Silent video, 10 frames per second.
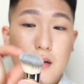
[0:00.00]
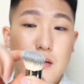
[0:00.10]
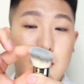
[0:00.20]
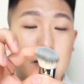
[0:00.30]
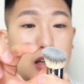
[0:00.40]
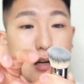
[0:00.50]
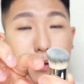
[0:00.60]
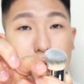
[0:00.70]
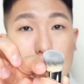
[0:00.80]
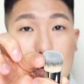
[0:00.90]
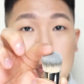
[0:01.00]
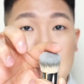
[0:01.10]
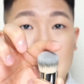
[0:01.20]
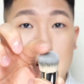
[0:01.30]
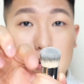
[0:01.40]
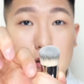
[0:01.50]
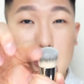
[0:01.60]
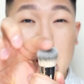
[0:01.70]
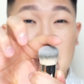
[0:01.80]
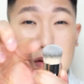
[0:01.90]
This is a little bit tapered,
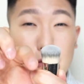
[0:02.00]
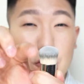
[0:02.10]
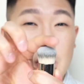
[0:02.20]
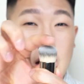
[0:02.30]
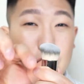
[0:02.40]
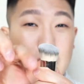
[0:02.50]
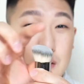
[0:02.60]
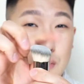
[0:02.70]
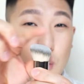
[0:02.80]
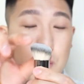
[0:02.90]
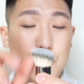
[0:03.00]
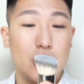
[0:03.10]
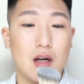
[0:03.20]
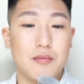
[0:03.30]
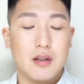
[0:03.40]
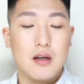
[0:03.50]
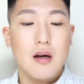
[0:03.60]
a little bit round and dome shaped.